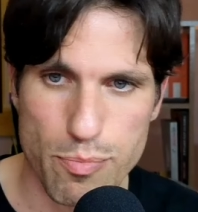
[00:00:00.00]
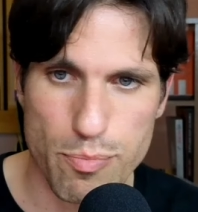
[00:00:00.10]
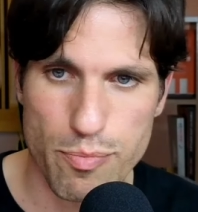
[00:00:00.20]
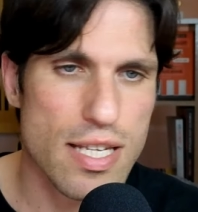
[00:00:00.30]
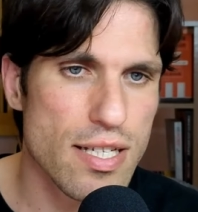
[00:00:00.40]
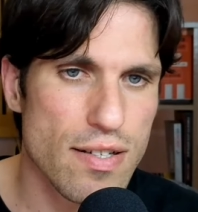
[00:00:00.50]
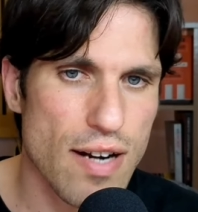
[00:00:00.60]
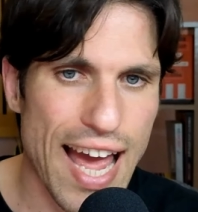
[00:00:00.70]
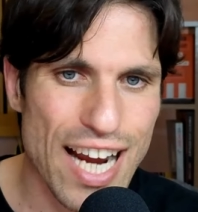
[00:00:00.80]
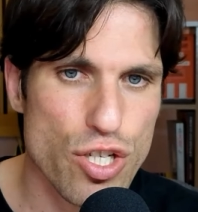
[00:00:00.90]
These are
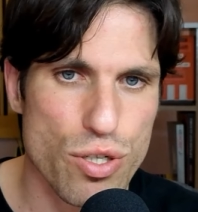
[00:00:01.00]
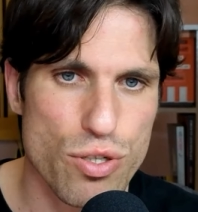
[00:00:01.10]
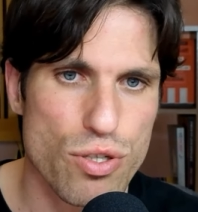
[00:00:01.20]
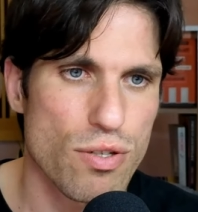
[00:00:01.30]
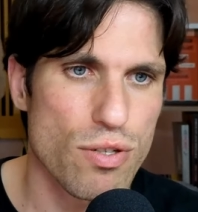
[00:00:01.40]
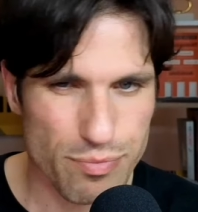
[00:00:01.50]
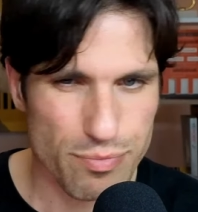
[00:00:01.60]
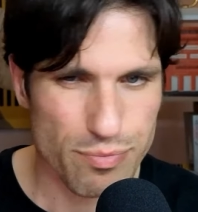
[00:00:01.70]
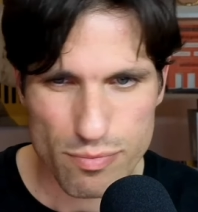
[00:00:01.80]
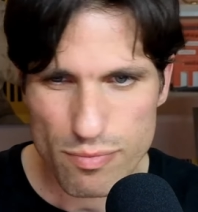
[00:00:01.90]
actions
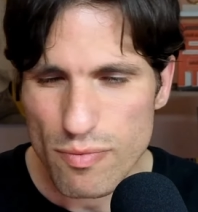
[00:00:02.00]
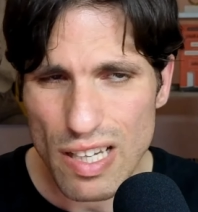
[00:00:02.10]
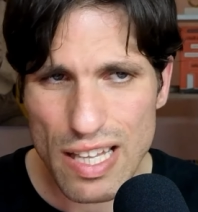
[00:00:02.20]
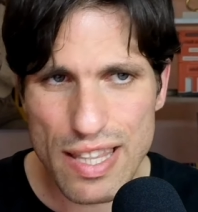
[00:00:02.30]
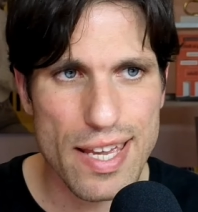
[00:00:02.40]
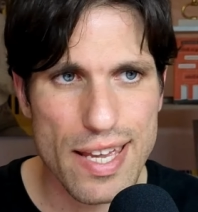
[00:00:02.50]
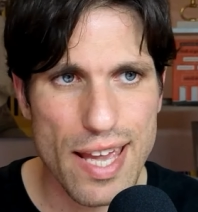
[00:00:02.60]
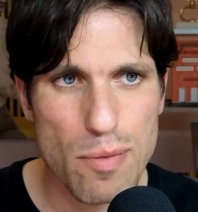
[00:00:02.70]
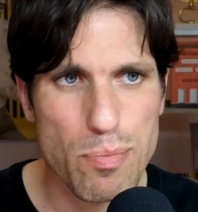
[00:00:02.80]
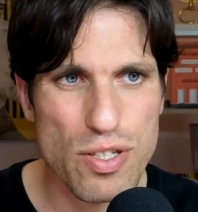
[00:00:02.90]
that help
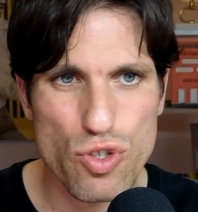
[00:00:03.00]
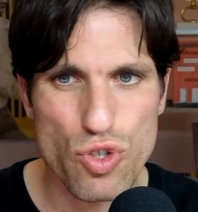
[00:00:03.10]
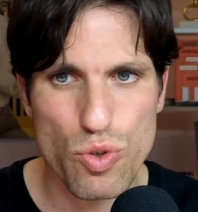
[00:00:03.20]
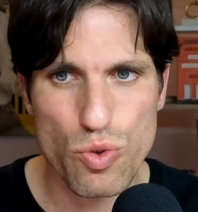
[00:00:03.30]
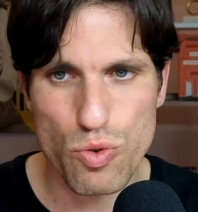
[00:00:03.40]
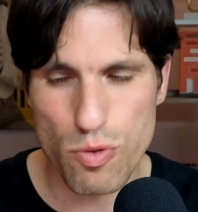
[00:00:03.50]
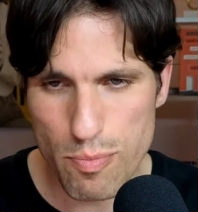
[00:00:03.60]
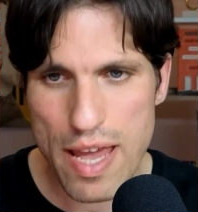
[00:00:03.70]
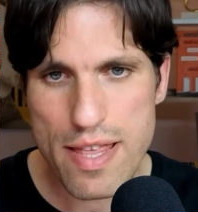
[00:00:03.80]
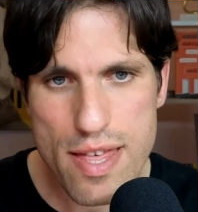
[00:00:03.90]
us to make
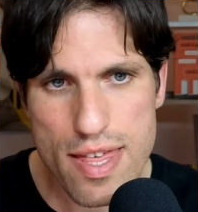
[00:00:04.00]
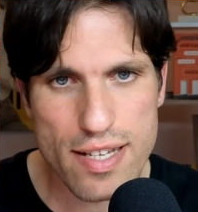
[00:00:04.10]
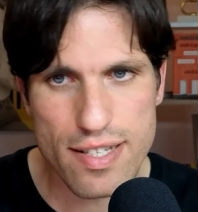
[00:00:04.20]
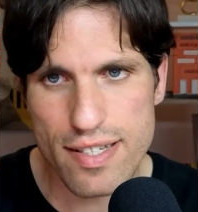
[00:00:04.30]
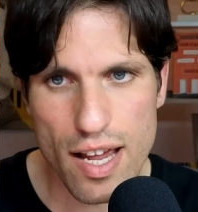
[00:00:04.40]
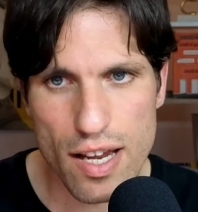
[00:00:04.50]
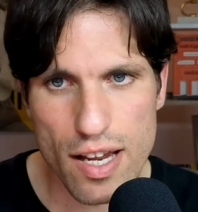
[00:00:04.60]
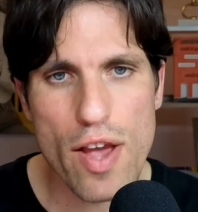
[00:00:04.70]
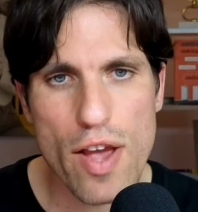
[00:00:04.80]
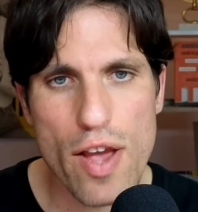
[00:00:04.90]
the things done
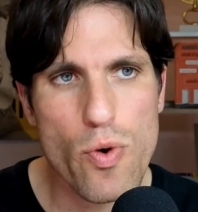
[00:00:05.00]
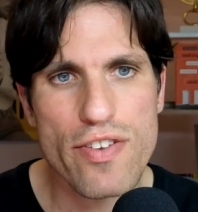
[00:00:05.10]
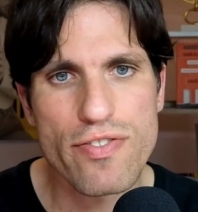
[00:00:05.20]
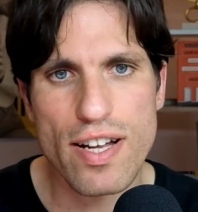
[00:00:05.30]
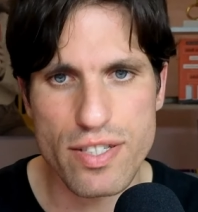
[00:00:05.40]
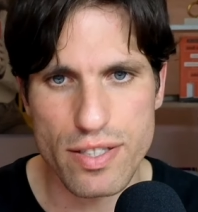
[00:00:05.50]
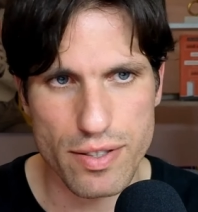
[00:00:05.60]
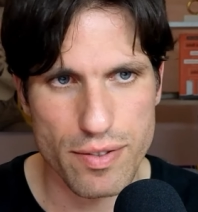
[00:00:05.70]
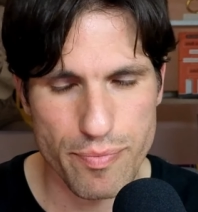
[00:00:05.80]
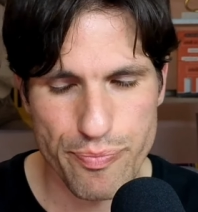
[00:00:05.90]
way faster,
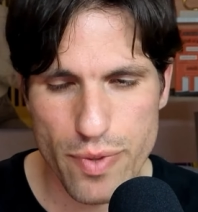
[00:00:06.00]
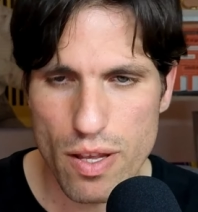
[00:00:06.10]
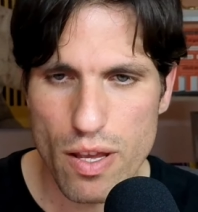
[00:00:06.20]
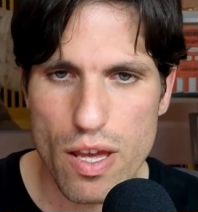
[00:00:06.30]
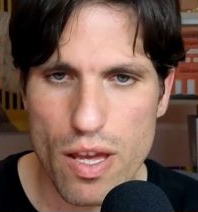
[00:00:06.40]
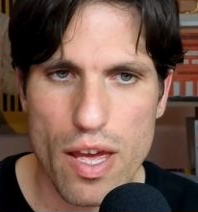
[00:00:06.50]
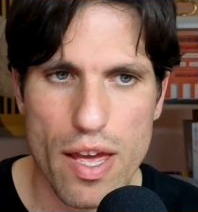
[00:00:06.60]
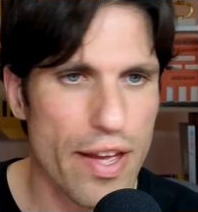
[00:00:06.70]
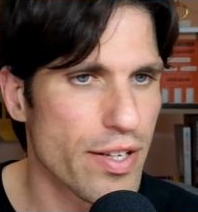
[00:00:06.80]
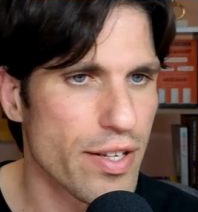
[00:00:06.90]

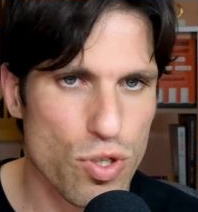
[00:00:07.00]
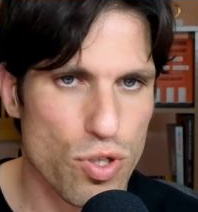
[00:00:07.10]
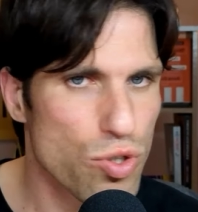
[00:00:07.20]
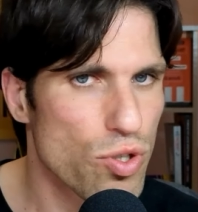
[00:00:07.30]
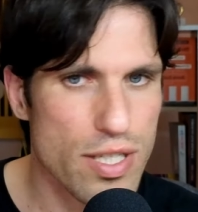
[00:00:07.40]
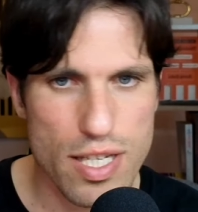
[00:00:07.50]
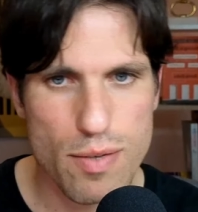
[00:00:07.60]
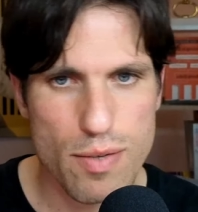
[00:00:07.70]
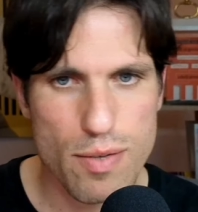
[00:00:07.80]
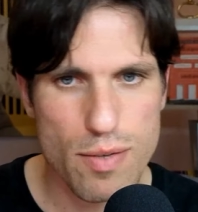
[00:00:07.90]
and helps also the team to
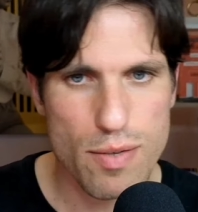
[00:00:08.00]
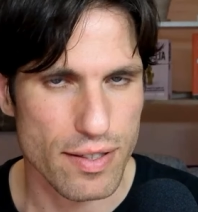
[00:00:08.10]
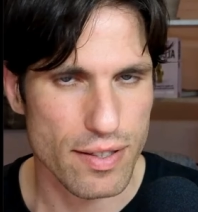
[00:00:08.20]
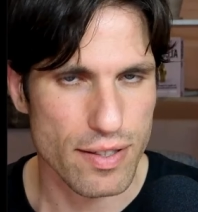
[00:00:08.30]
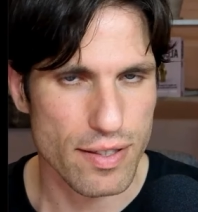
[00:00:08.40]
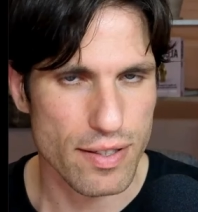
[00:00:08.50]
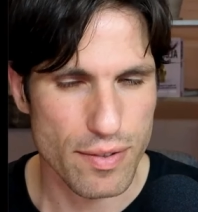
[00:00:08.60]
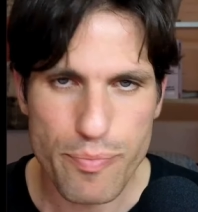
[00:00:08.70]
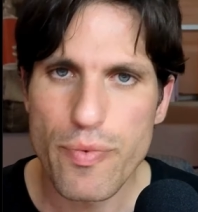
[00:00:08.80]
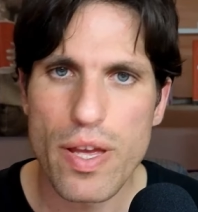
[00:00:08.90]
work faster.
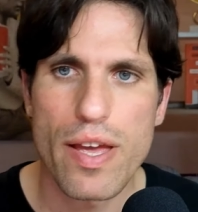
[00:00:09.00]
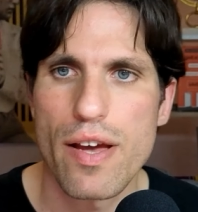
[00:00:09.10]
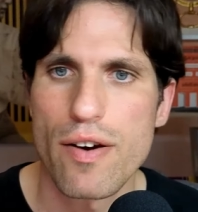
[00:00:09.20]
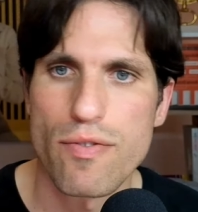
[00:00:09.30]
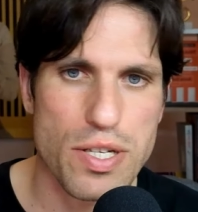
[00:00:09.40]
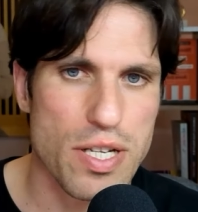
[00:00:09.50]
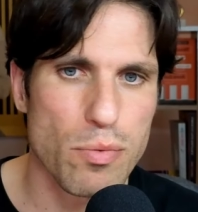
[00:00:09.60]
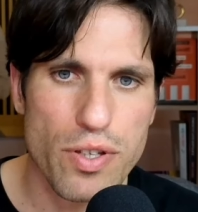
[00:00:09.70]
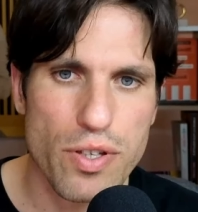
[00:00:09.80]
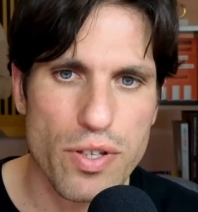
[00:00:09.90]
For example,
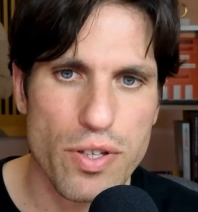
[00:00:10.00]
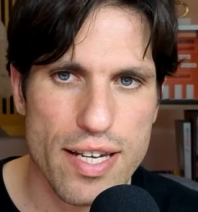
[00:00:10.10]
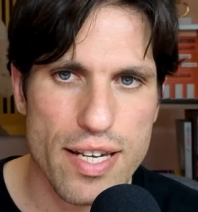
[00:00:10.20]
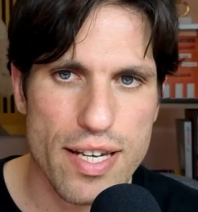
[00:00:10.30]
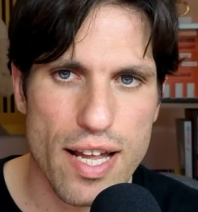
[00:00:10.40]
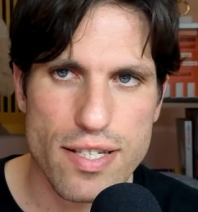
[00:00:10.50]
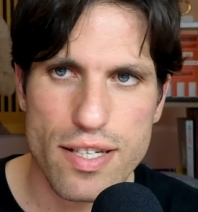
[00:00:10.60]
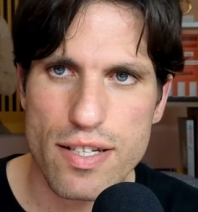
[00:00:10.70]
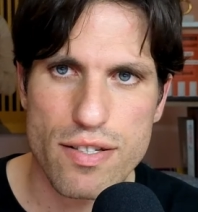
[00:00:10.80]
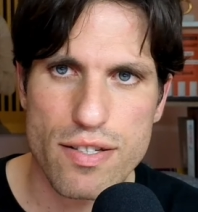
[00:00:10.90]
here I can ask
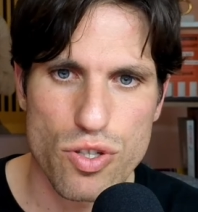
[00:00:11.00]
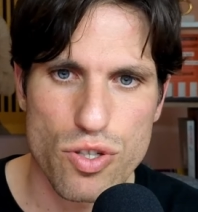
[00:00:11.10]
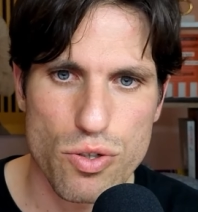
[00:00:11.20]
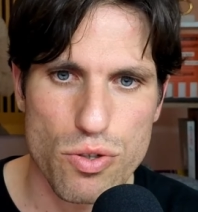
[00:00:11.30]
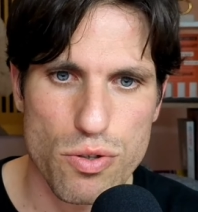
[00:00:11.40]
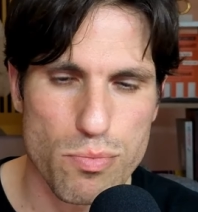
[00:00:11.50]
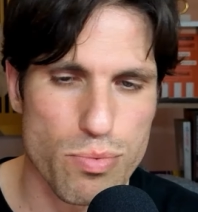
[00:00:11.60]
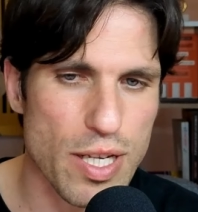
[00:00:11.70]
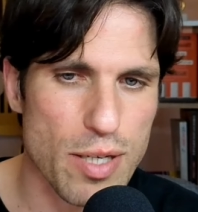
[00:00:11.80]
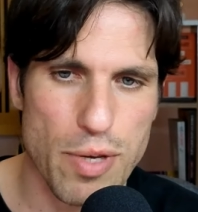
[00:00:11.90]
it to
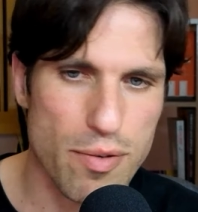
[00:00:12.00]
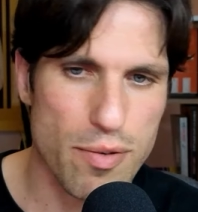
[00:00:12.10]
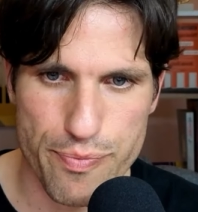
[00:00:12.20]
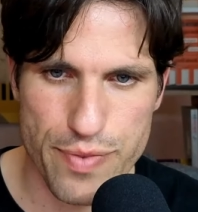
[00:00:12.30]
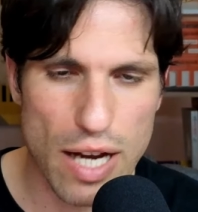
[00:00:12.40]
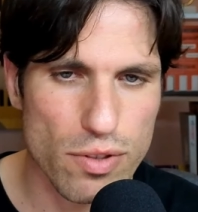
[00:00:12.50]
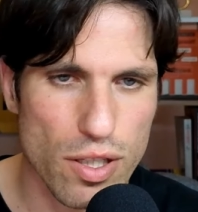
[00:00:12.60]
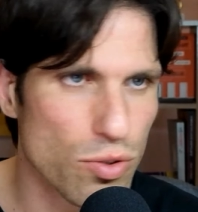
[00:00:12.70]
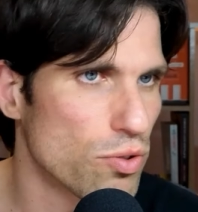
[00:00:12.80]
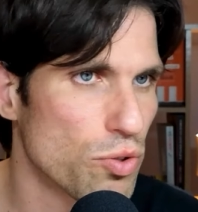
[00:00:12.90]
bring me
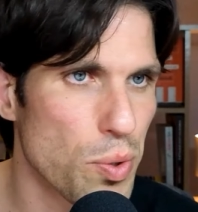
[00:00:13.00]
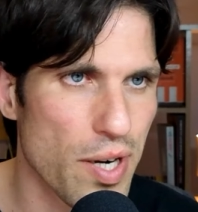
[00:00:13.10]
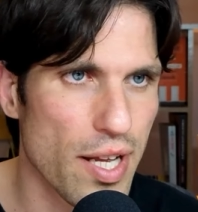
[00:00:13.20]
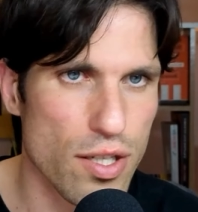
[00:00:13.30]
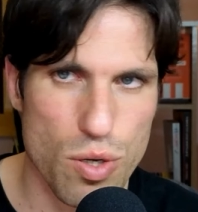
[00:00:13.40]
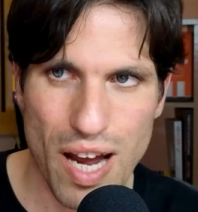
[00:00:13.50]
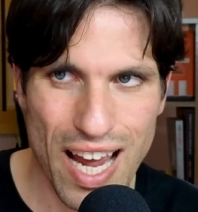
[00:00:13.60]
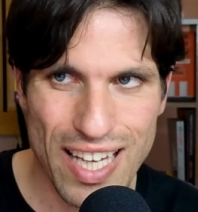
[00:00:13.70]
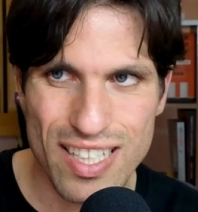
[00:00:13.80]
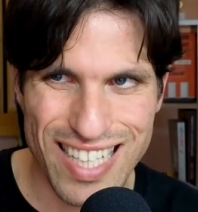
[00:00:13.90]
download URL, so I
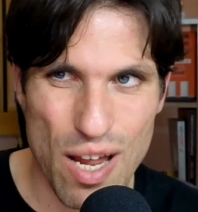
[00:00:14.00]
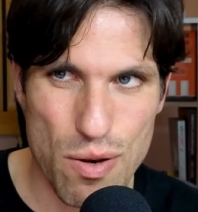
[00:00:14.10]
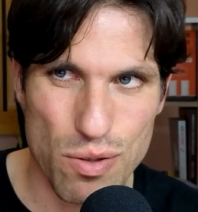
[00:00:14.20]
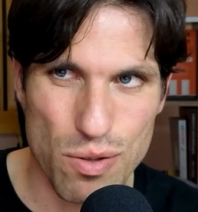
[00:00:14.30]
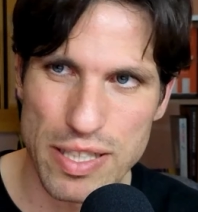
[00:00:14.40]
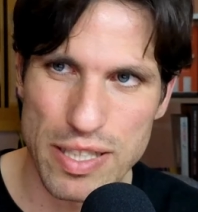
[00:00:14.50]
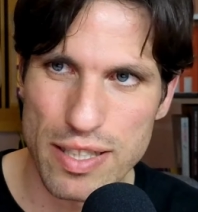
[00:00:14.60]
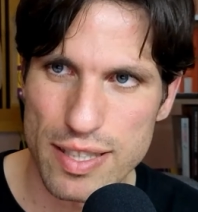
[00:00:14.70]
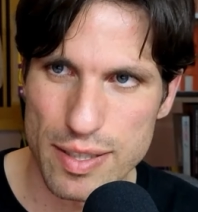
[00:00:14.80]
can download it immediately.